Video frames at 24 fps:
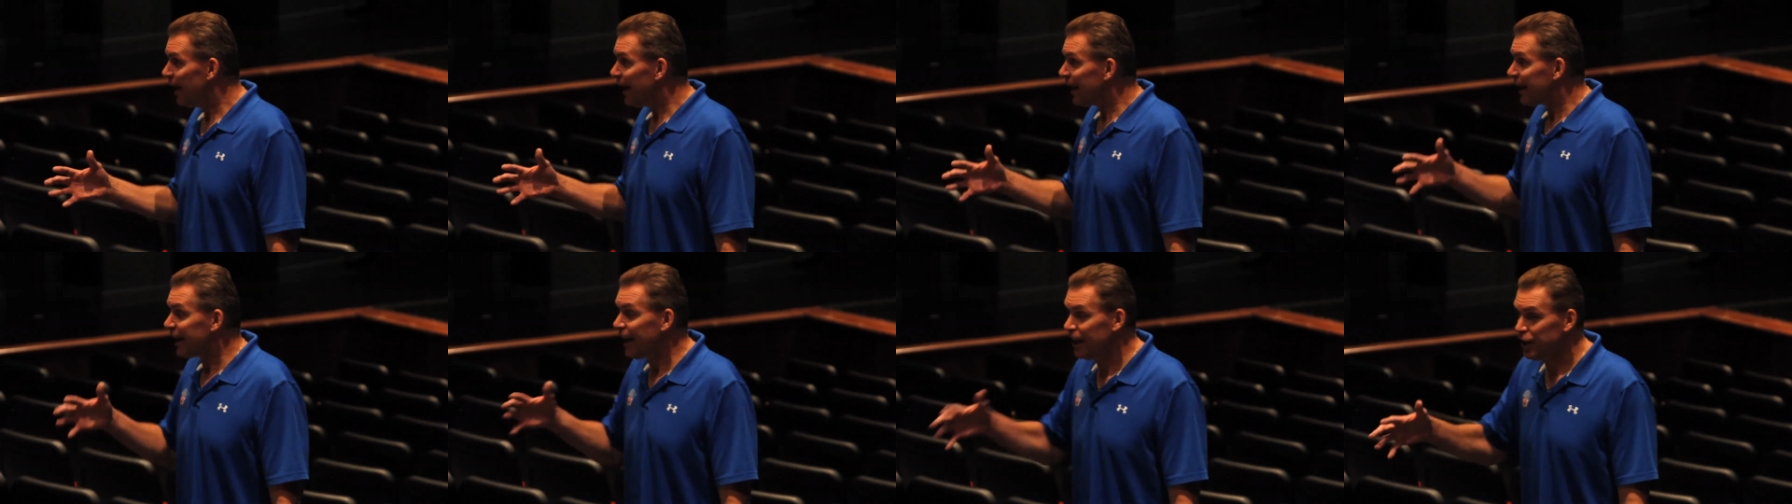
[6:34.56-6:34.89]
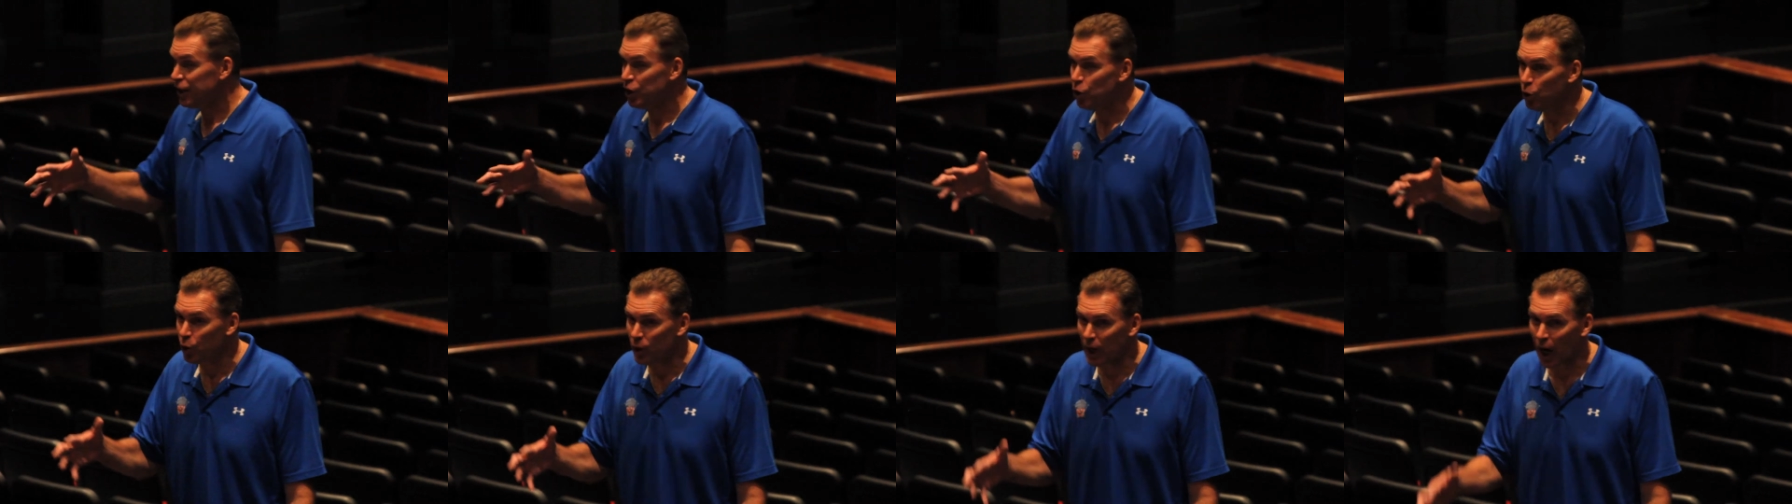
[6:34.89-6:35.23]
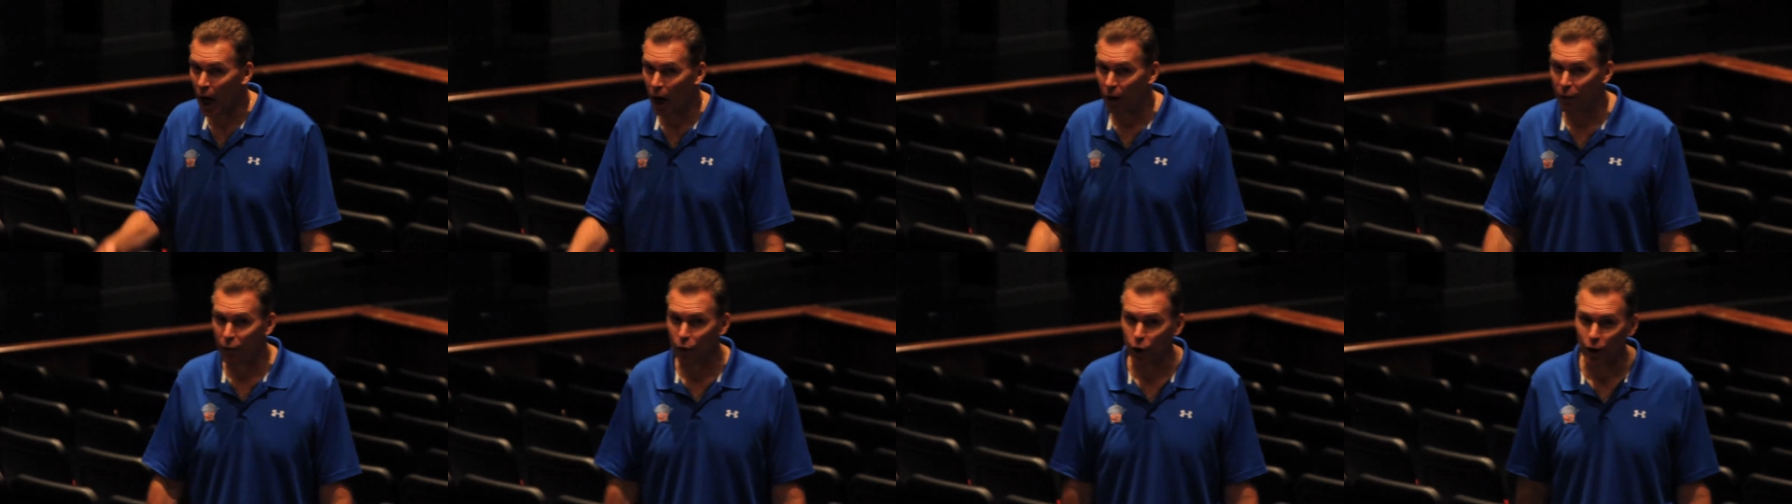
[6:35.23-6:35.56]
Can you
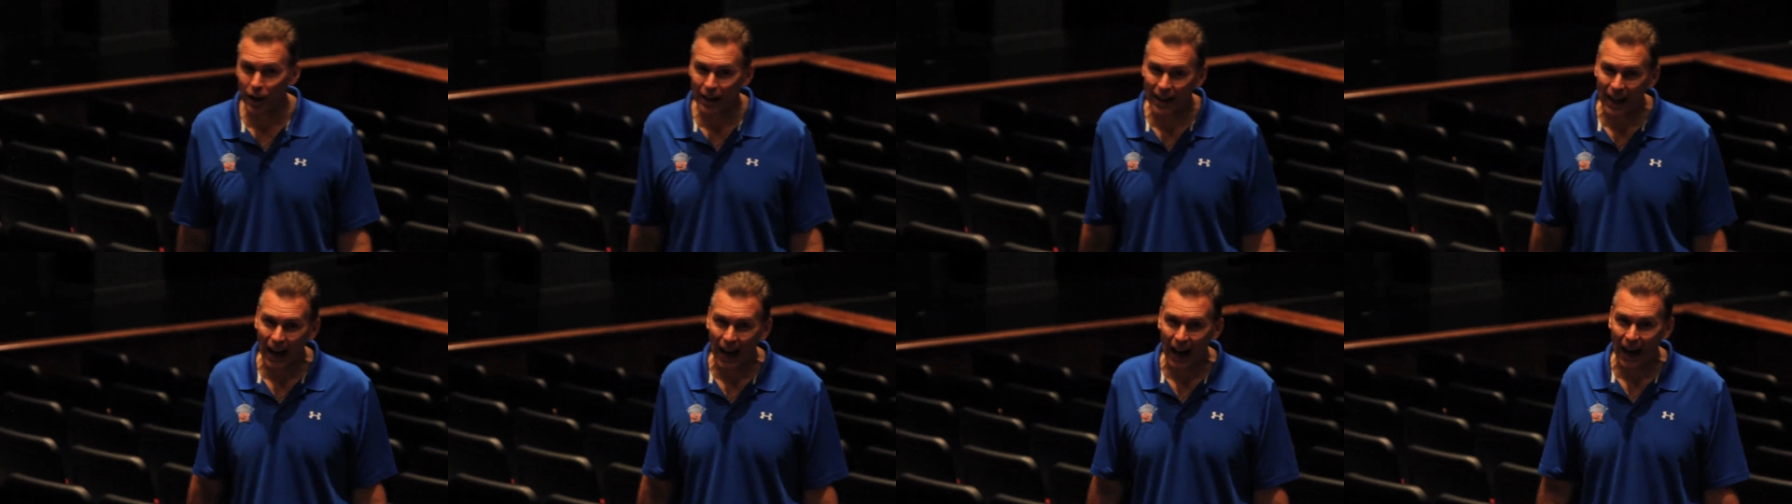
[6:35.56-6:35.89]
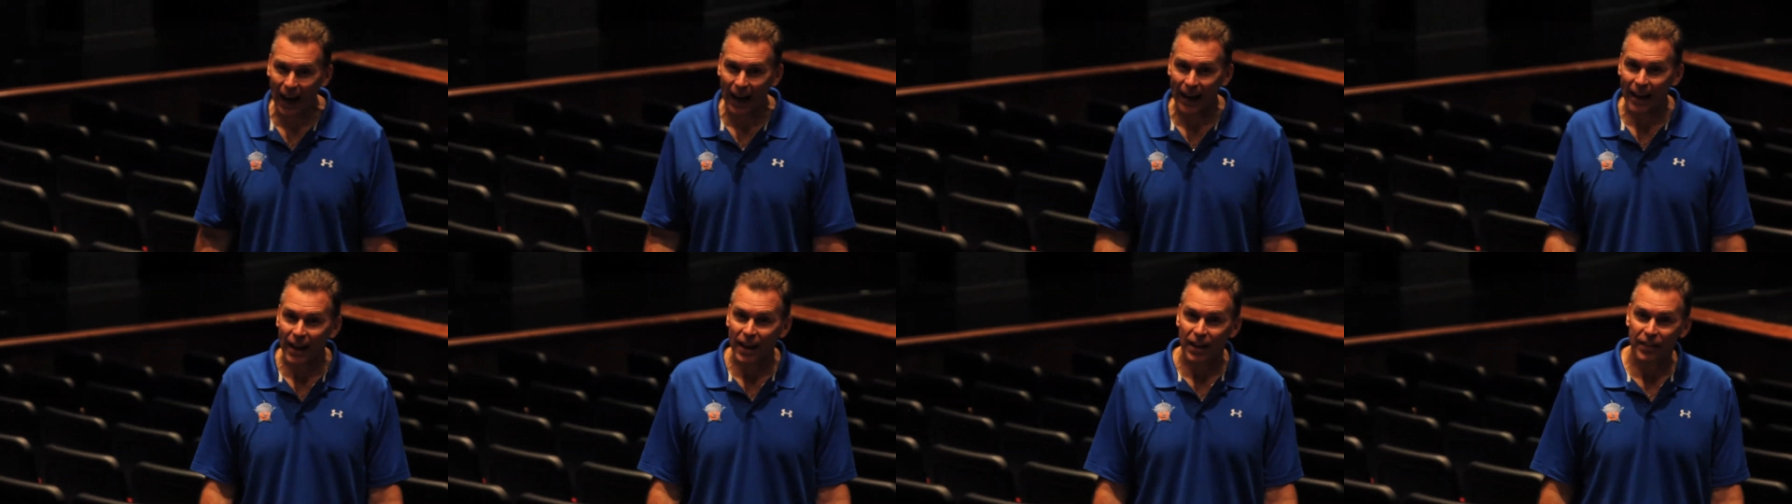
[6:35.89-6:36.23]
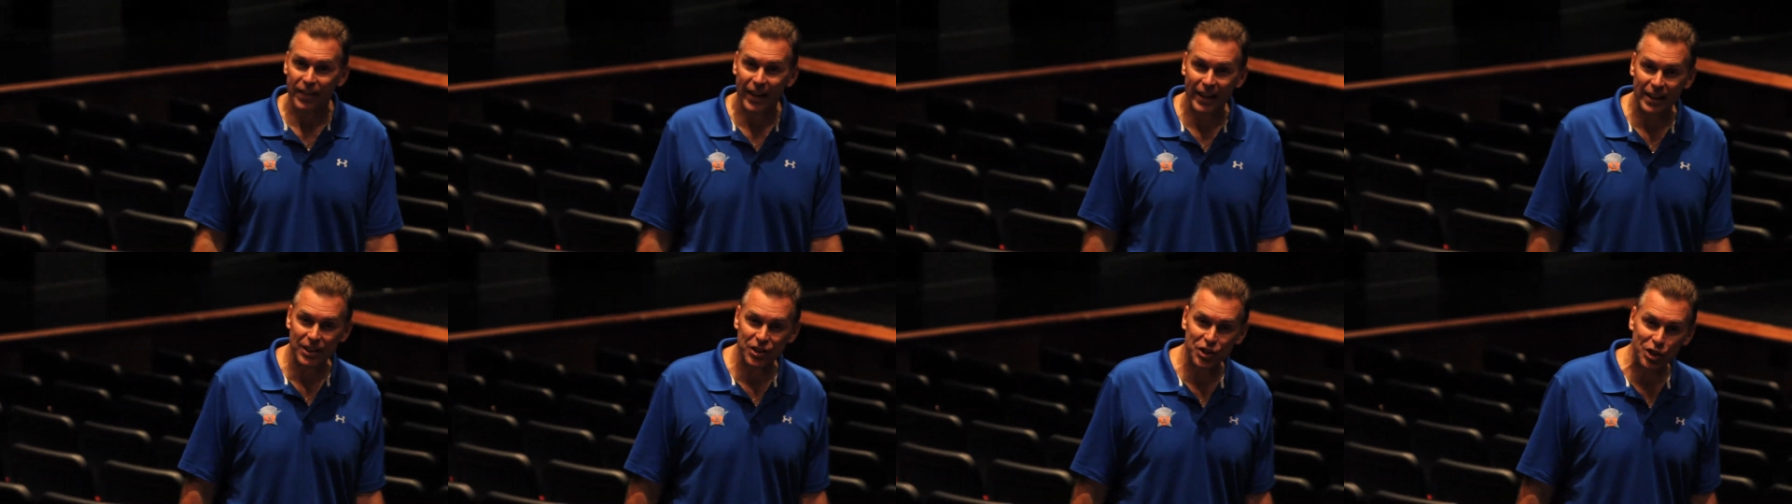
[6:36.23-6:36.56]
cover a guy
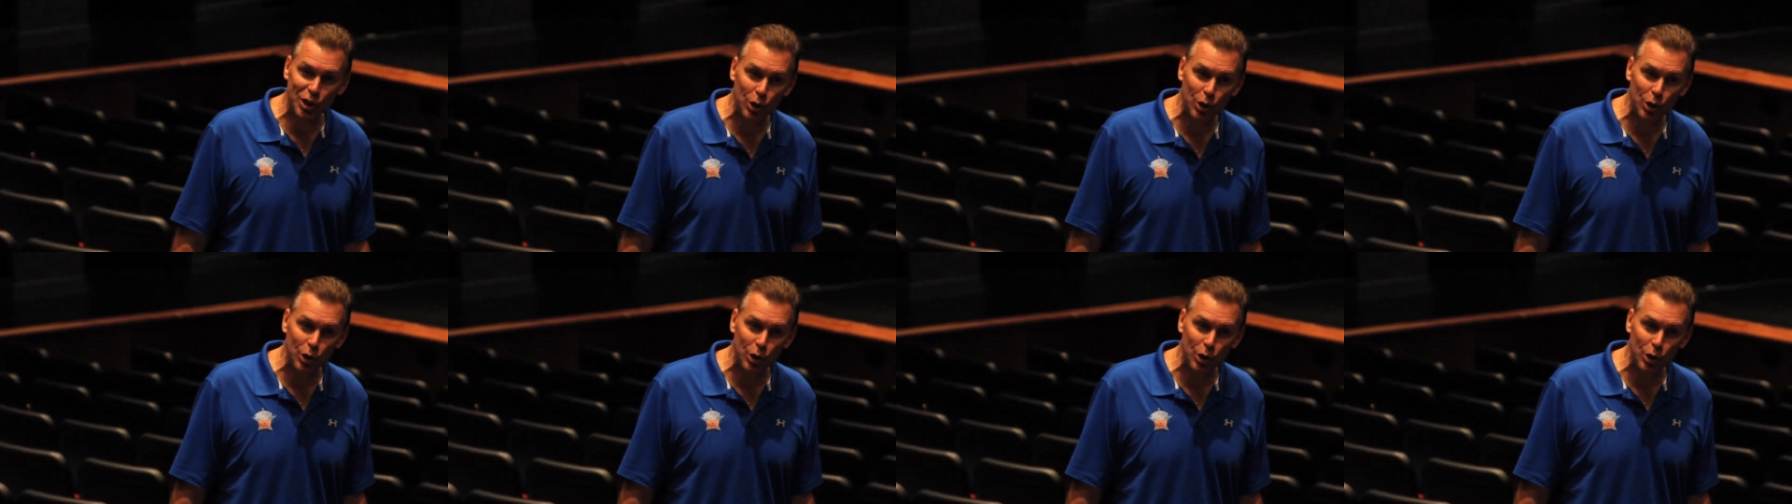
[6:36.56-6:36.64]
that is